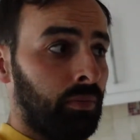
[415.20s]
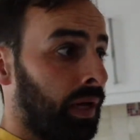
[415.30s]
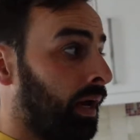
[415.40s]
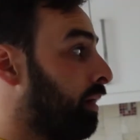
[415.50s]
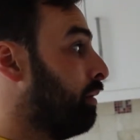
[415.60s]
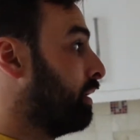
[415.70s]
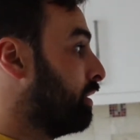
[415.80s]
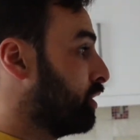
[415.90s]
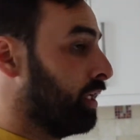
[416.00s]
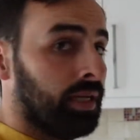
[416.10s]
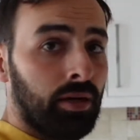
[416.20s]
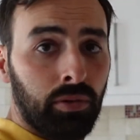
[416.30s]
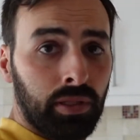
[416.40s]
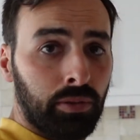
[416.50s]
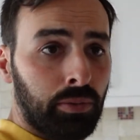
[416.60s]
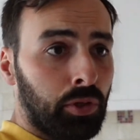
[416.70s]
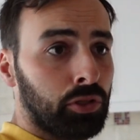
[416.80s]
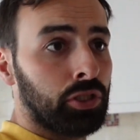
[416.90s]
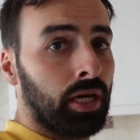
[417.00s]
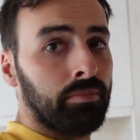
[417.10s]
Yeah, we're going to chill now. I think we're going to
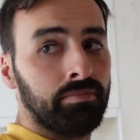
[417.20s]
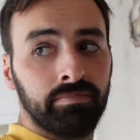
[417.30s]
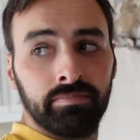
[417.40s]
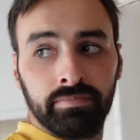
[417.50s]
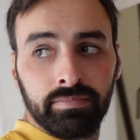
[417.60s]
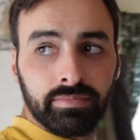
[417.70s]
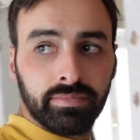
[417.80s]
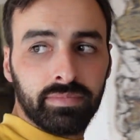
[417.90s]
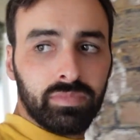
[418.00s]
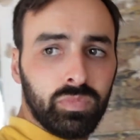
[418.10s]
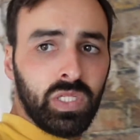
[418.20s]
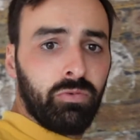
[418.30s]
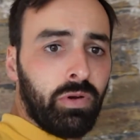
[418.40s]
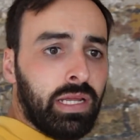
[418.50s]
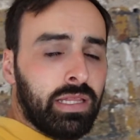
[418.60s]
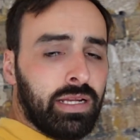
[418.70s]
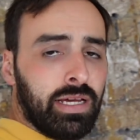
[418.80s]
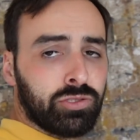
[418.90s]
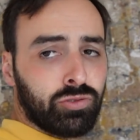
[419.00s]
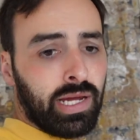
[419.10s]
watch Ray and the
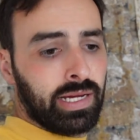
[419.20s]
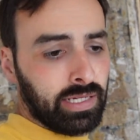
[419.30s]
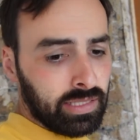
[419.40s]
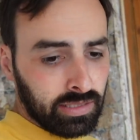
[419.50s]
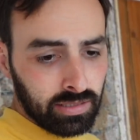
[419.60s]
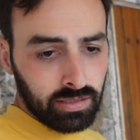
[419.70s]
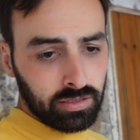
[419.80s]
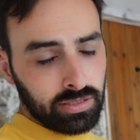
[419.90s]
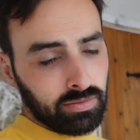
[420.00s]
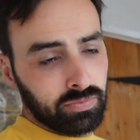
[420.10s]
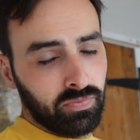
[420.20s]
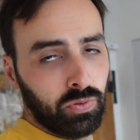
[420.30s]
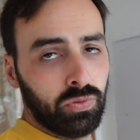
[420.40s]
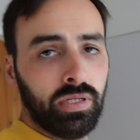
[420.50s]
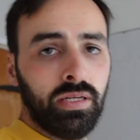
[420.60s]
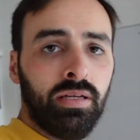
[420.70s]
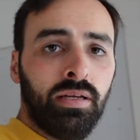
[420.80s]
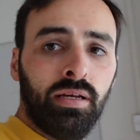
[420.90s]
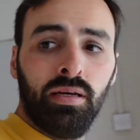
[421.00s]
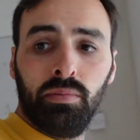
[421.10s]
Last Dragon. Just have some food.
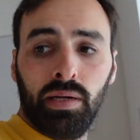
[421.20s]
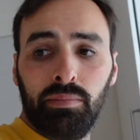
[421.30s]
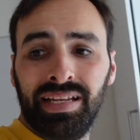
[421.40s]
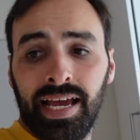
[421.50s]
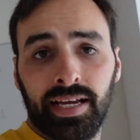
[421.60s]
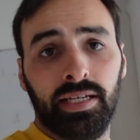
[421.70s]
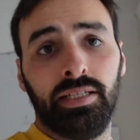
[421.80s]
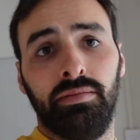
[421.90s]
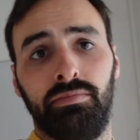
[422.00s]
I'm knackered.